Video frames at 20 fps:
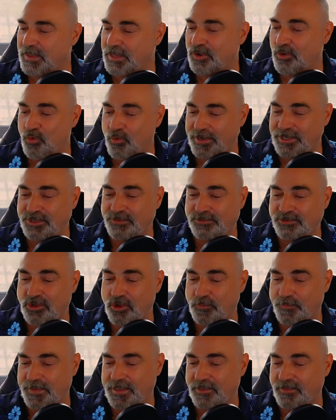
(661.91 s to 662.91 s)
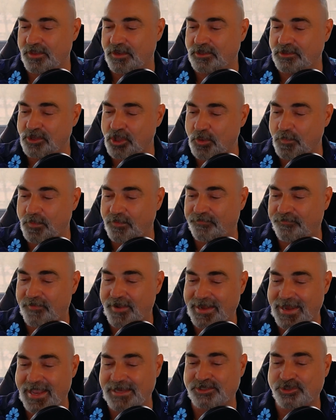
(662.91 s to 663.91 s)
Bitcoin Utopia, the global
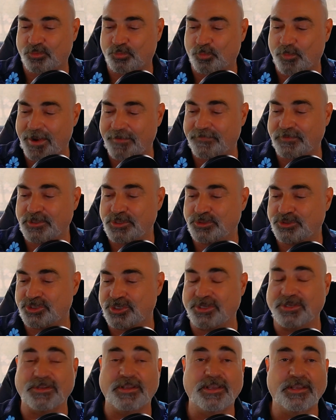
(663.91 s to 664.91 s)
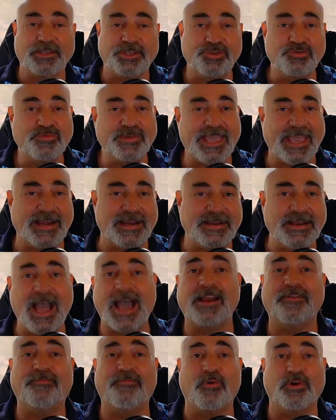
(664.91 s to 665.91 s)
financial revolution you
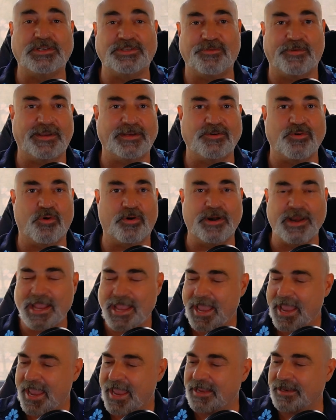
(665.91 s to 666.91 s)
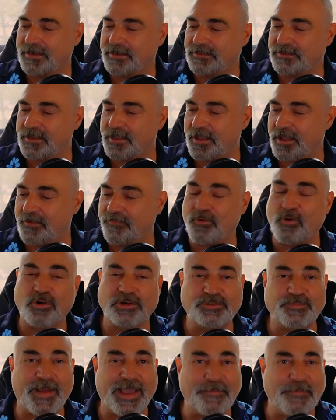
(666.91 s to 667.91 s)
cannot afford to ignore. And uh, of
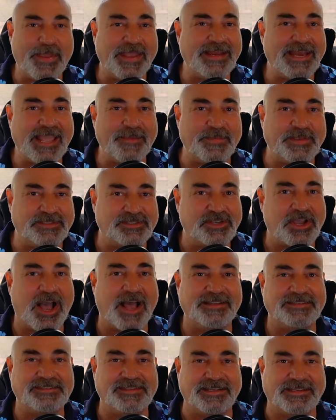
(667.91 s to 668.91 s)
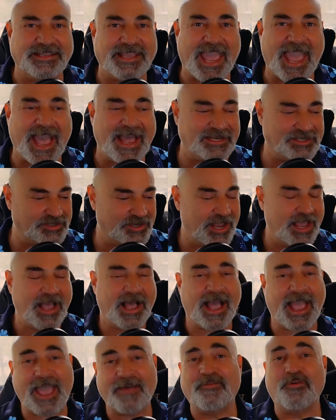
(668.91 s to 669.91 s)
course, my pin name is Constant Cash.
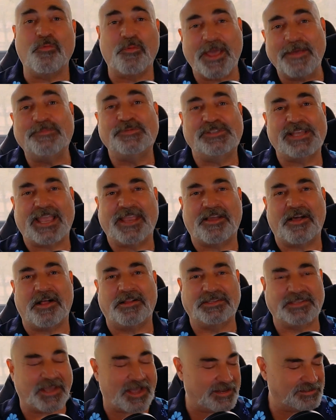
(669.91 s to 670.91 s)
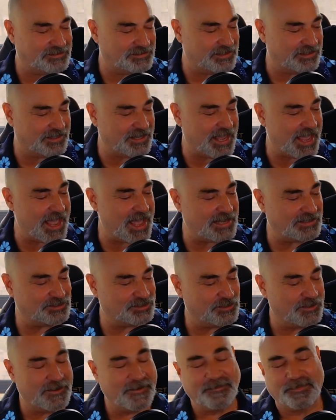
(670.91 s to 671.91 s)
I have a website called Constant
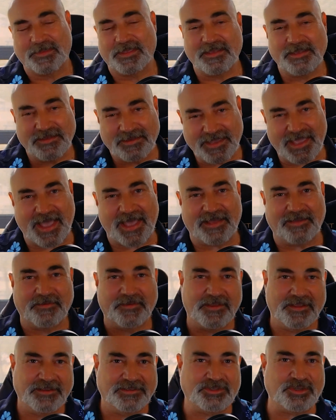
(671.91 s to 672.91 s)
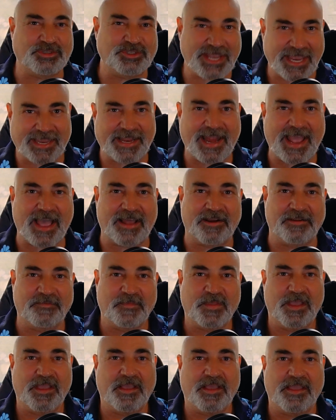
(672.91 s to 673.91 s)
Cash. Yeah, so check it
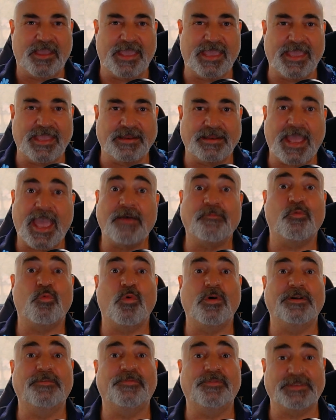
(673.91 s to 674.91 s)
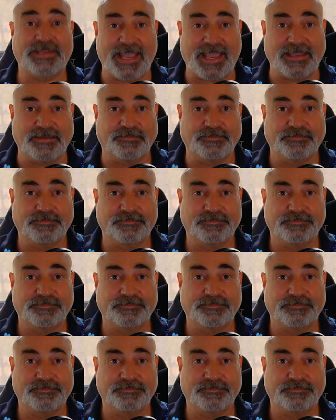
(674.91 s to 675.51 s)
out and have a wonderful day.